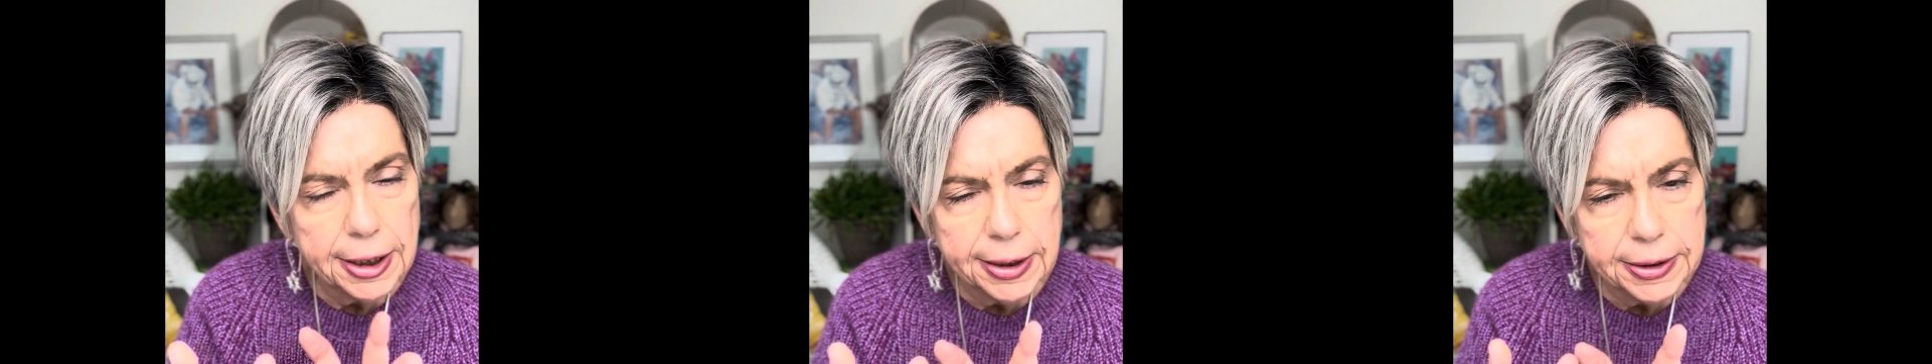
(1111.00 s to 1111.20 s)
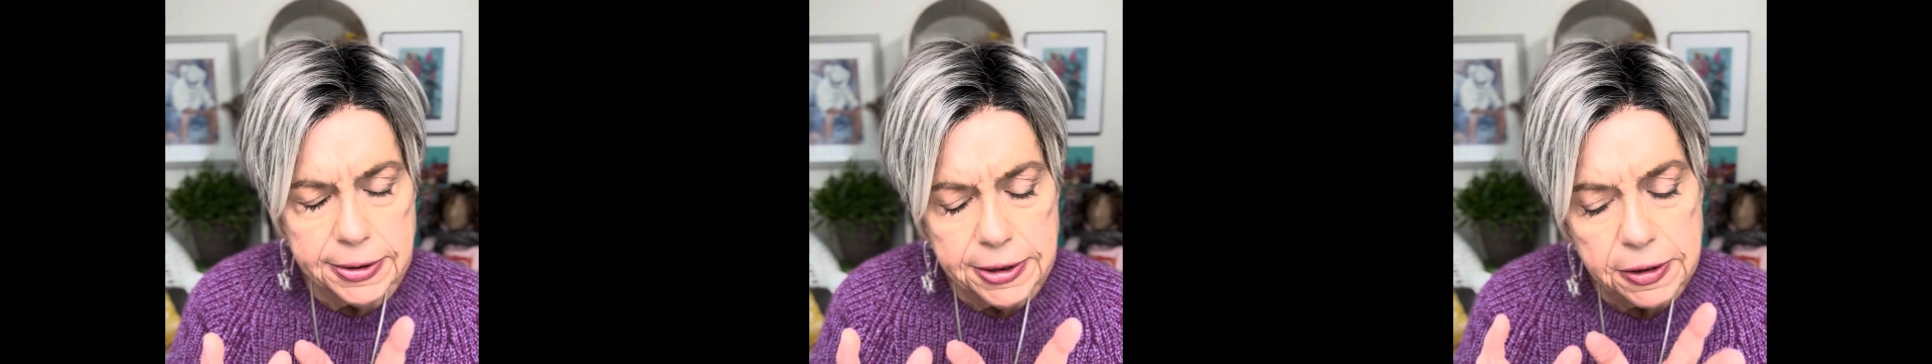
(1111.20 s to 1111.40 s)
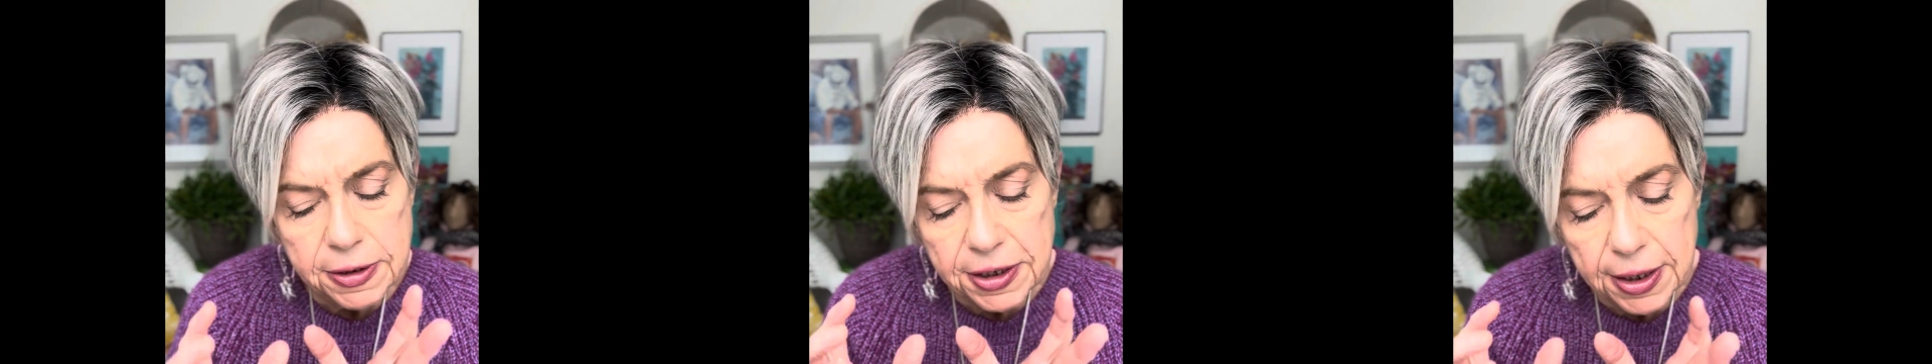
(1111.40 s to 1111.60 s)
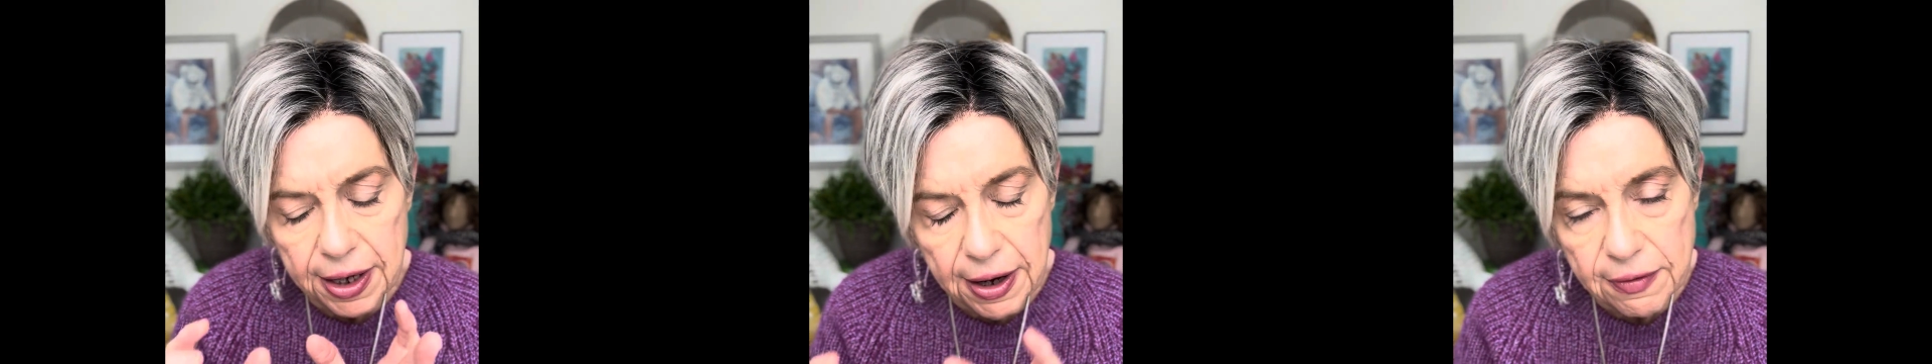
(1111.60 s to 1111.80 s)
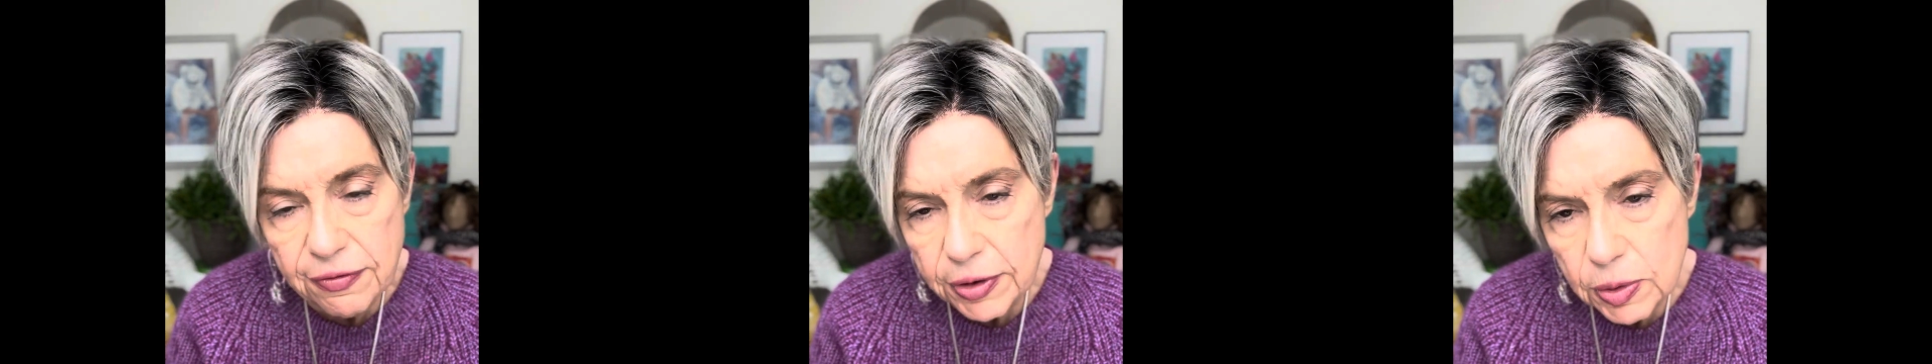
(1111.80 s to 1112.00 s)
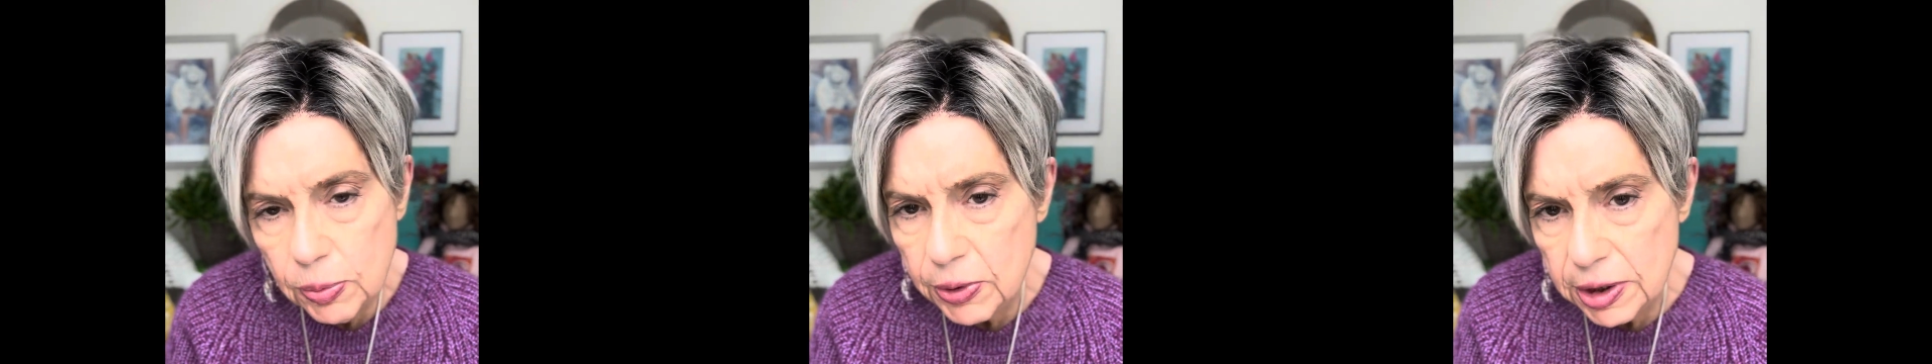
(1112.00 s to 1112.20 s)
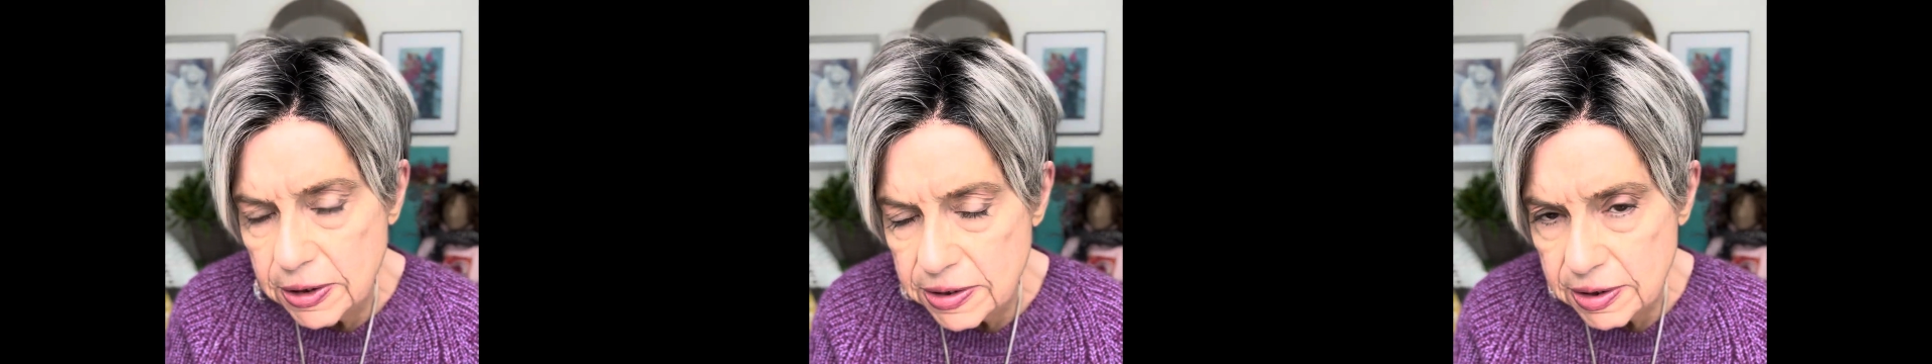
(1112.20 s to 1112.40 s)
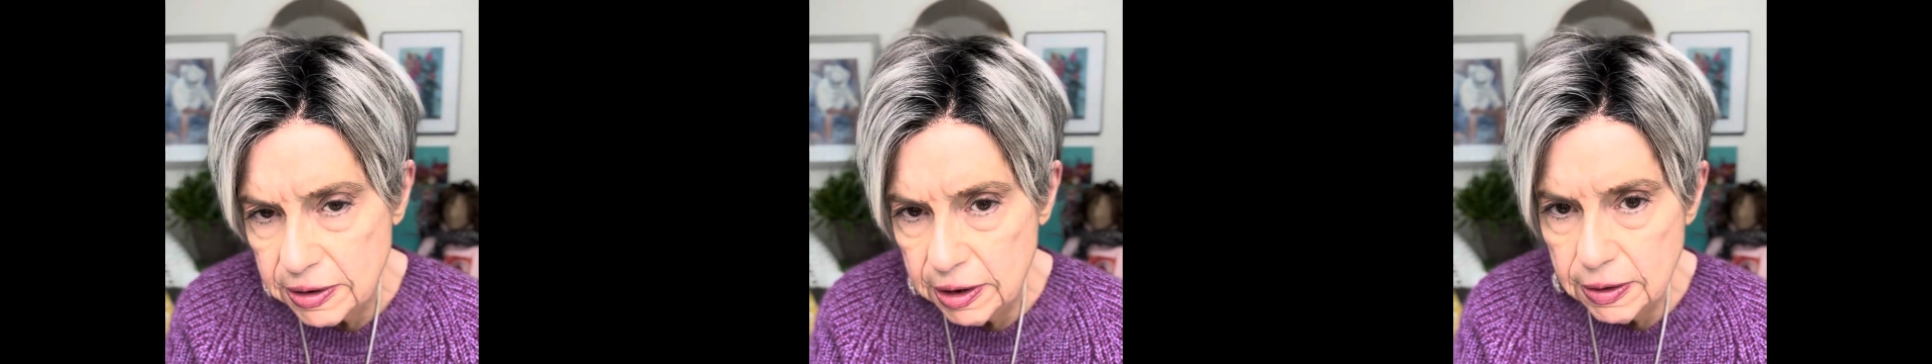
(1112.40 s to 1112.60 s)
Nearly every wig
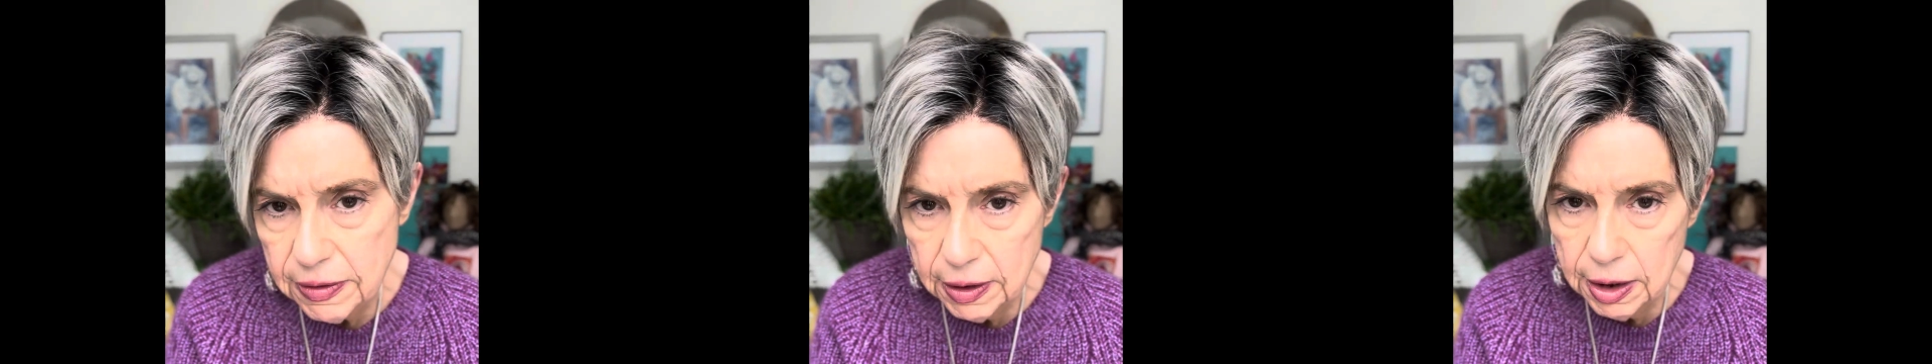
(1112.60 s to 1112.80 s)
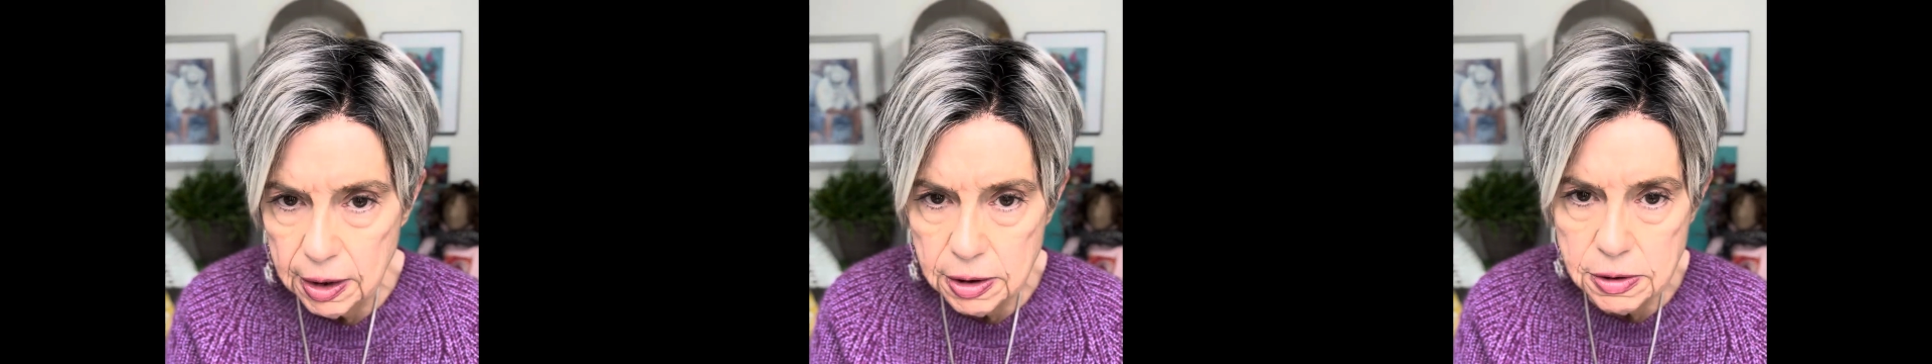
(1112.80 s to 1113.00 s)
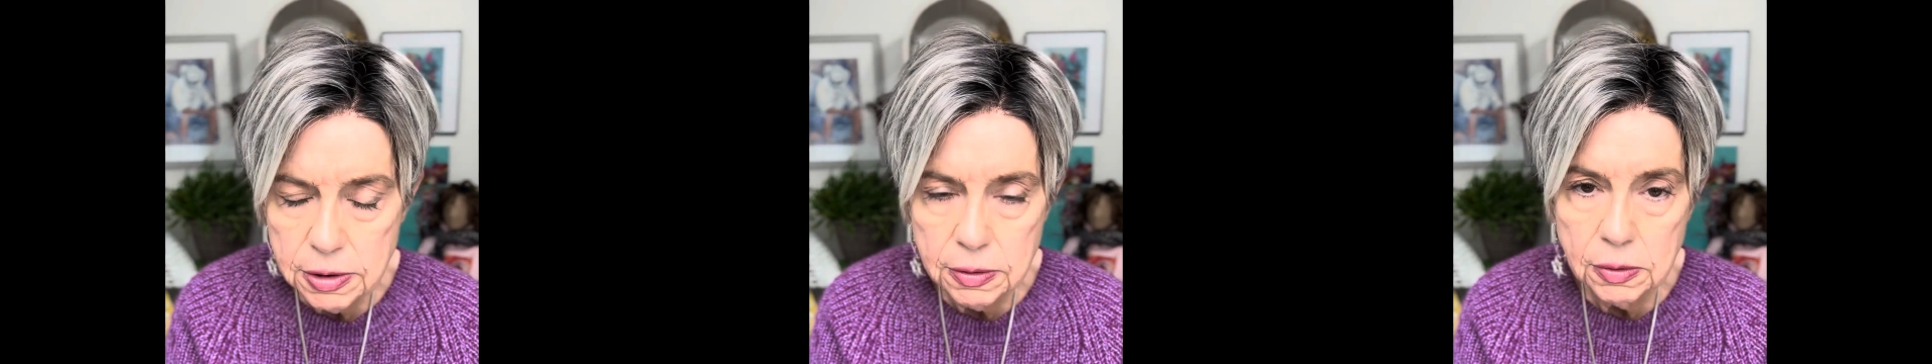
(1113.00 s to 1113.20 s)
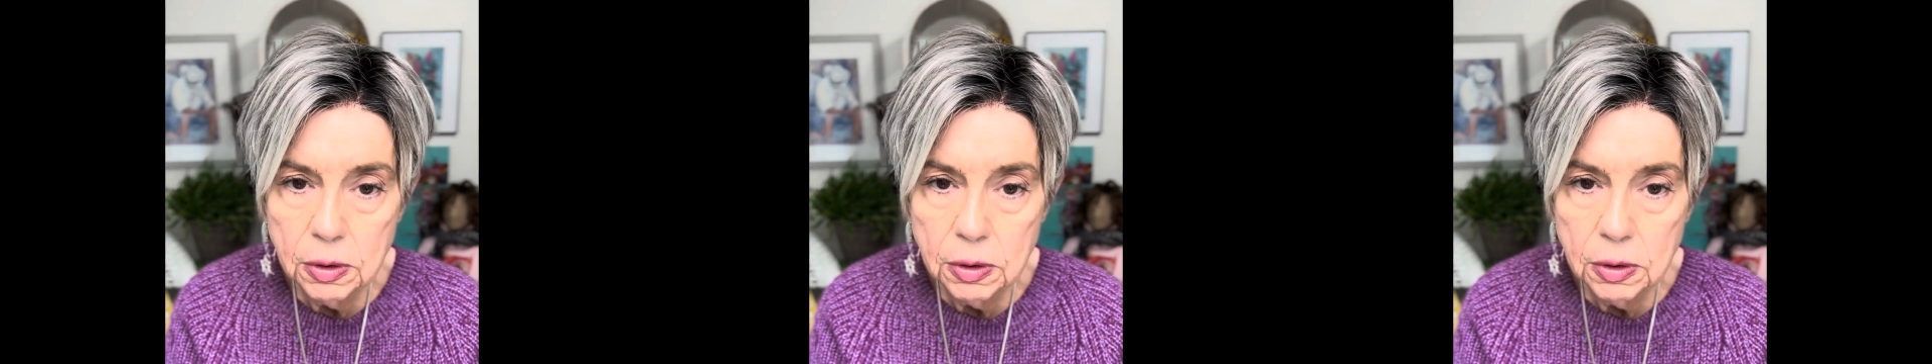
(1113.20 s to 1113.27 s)
is like that.